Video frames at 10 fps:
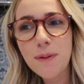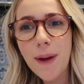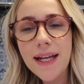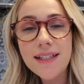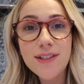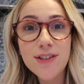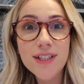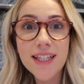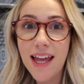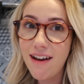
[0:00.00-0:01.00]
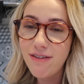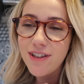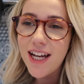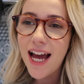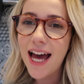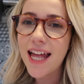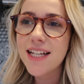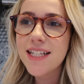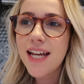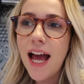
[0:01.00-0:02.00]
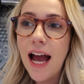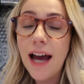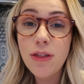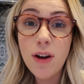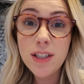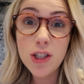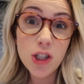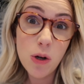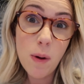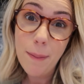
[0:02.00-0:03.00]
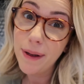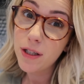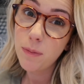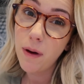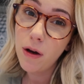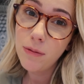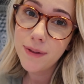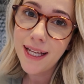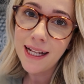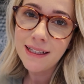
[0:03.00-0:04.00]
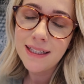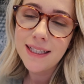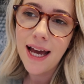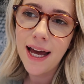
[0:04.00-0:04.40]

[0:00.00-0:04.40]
The painter's just left, and I thought I'd just show you what I picked up at HomeSense.